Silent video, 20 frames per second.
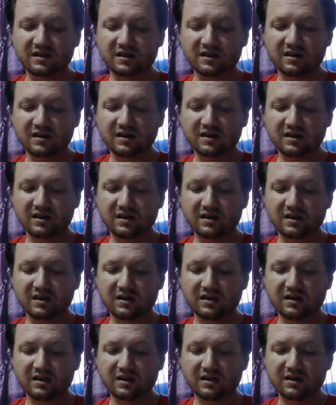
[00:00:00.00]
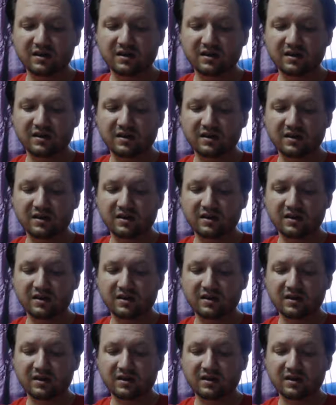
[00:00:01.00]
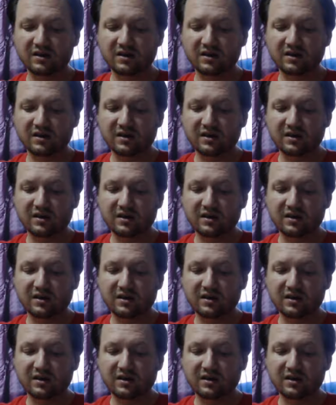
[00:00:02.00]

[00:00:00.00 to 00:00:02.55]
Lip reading: Nobody speaks.